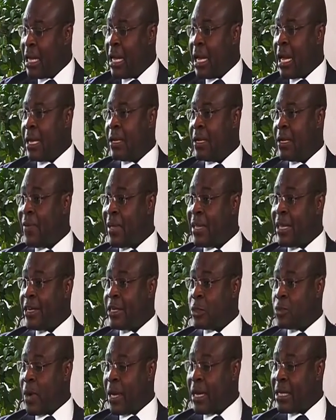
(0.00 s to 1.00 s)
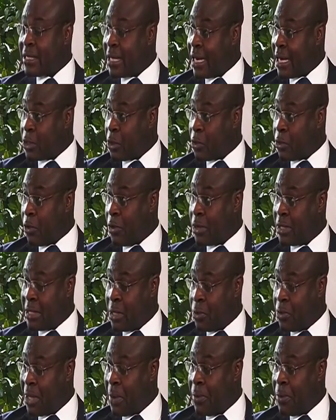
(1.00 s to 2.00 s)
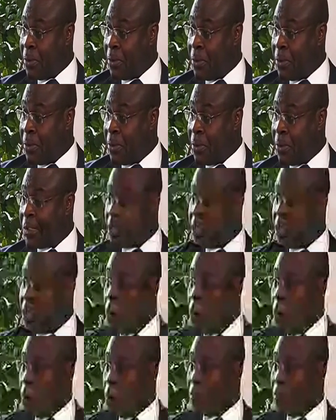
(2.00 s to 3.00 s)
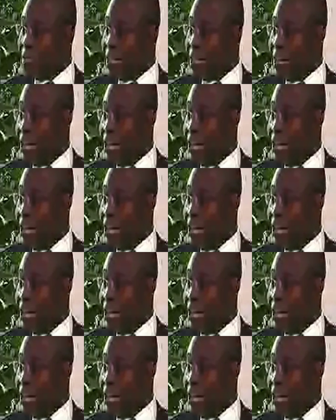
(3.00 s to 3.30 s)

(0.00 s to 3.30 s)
And that is why the Standards Authority with the Ministry of Trade, we started